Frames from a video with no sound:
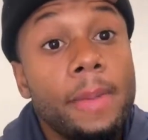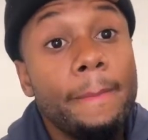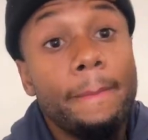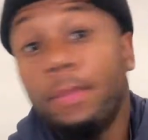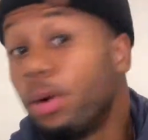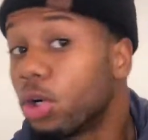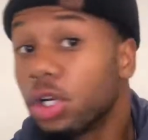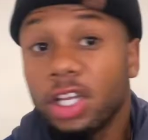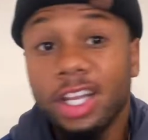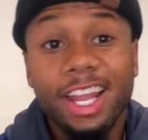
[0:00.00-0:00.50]

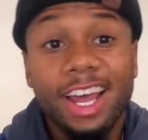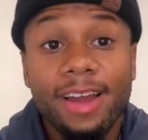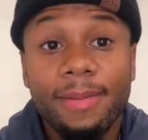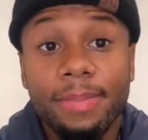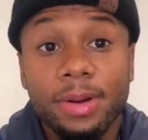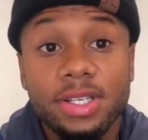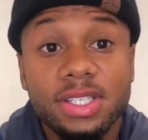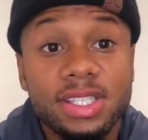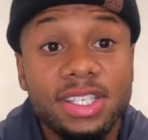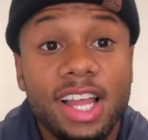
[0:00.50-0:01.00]
borderline
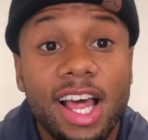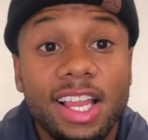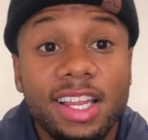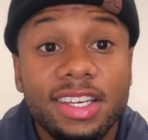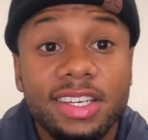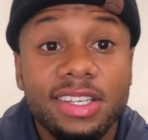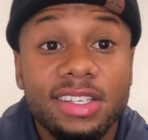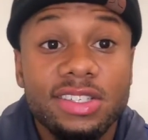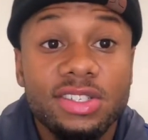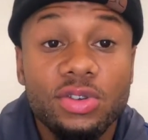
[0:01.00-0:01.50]
personality
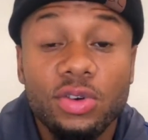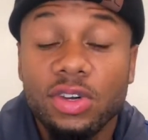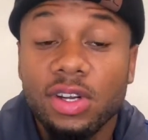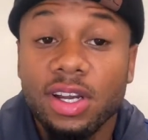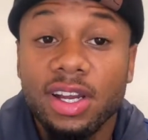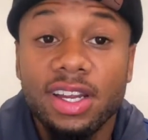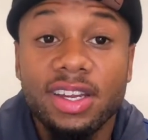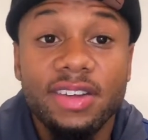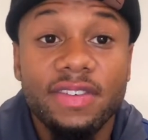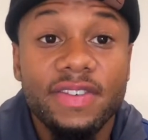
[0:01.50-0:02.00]
disorder
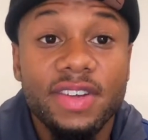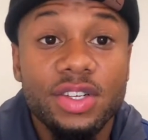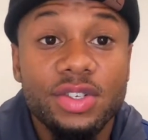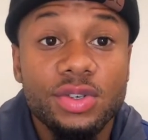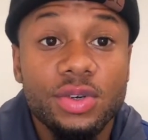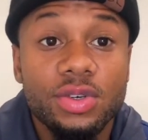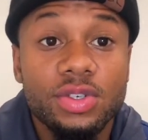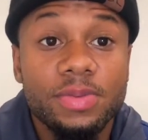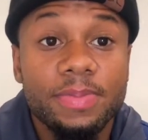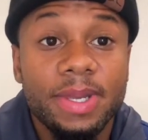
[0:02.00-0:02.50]

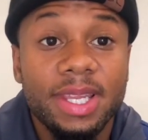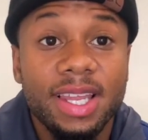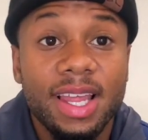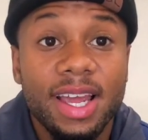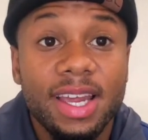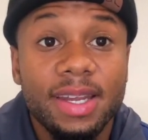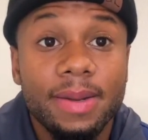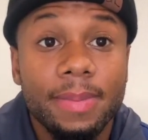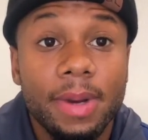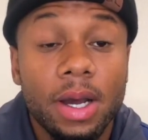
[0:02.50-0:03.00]
individuals be
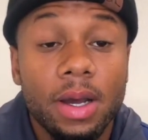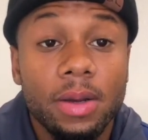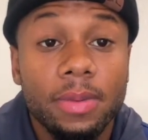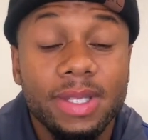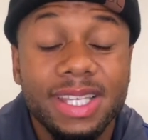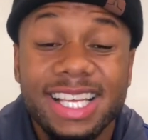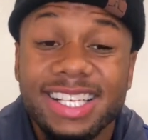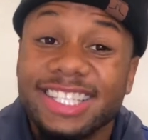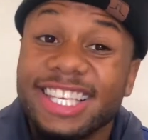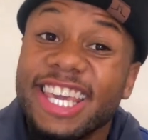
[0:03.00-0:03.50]
lying about.
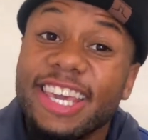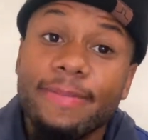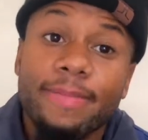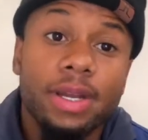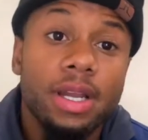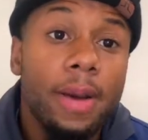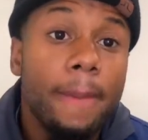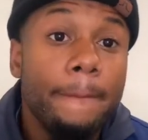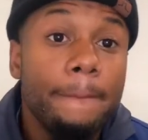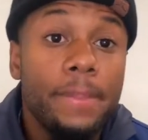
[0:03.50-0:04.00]
Let's keep it
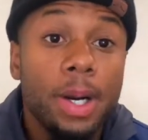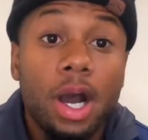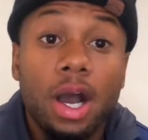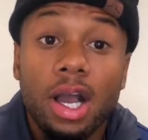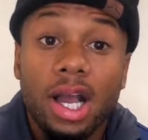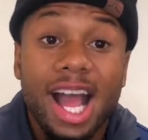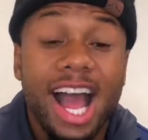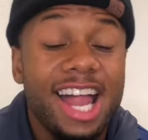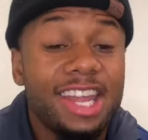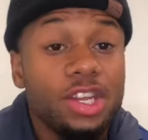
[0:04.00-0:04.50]
a
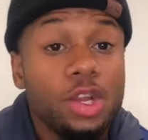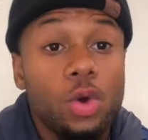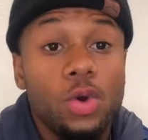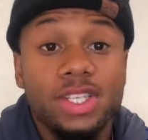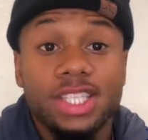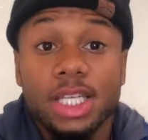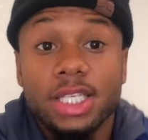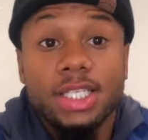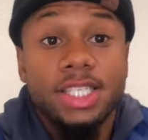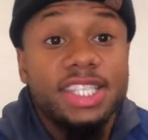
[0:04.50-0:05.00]
buck. I know it's
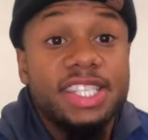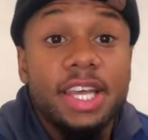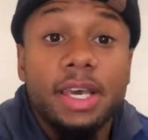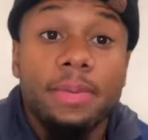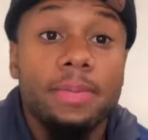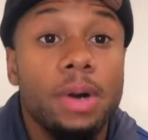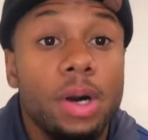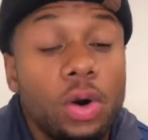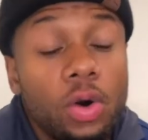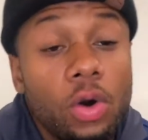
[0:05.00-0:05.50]
a
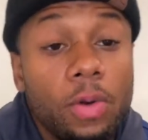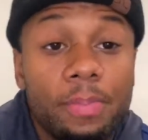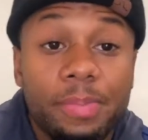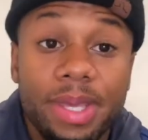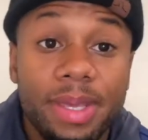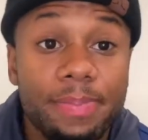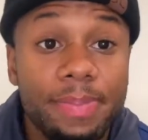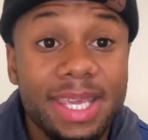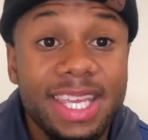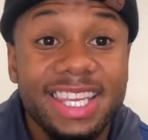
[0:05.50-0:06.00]
stigma on B
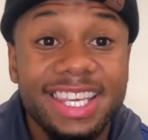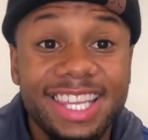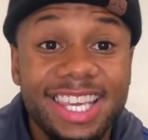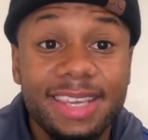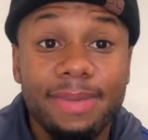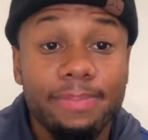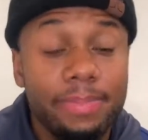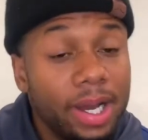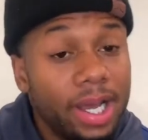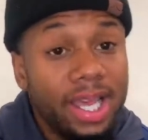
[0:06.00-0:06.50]
P
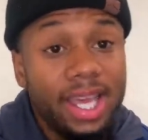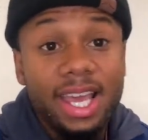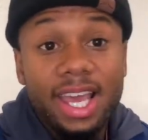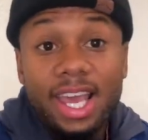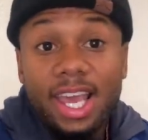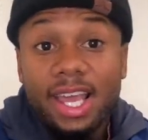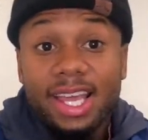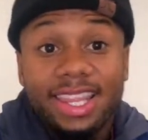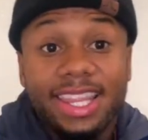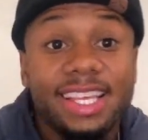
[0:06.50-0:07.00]
D, but
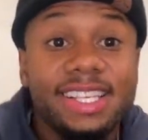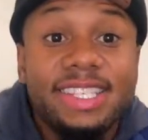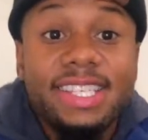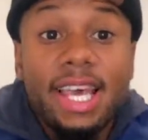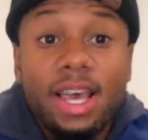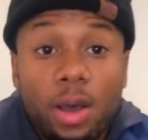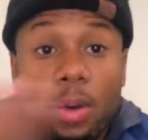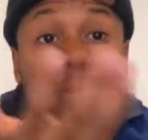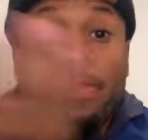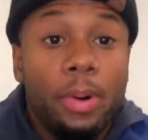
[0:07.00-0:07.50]
then
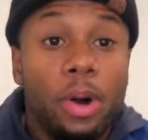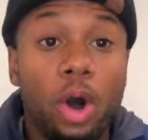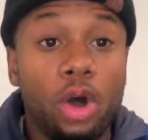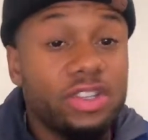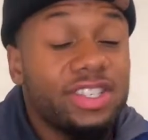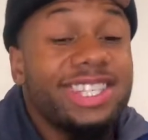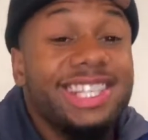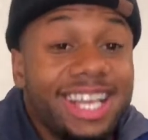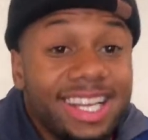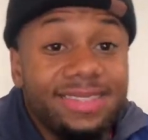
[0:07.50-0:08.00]
tell,
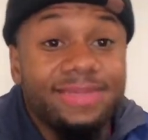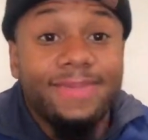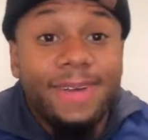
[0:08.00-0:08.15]
then